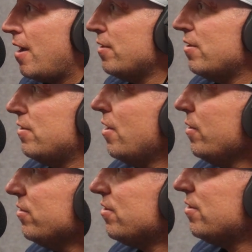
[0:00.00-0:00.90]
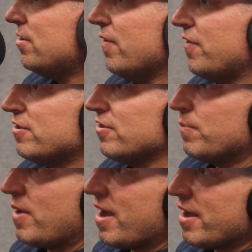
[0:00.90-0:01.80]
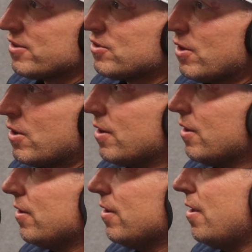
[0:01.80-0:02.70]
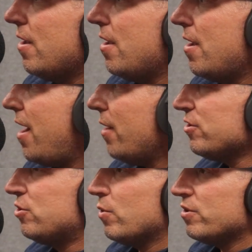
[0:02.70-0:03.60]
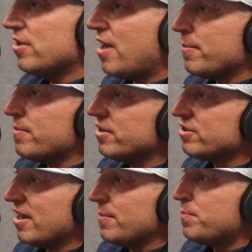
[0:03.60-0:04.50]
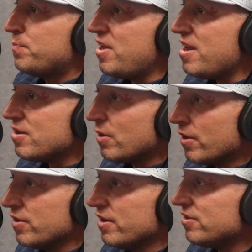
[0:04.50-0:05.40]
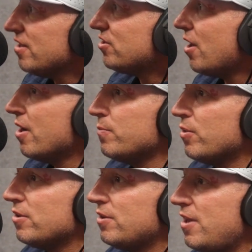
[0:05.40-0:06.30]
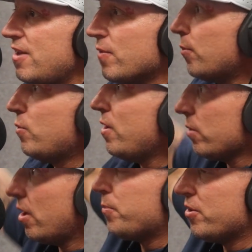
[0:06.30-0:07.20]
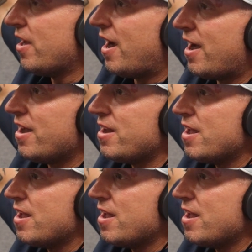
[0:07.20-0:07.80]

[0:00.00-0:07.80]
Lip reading: Those defensive backs are how has Georgia not missed a beat on this? It's unbelievable. We were up pretty high.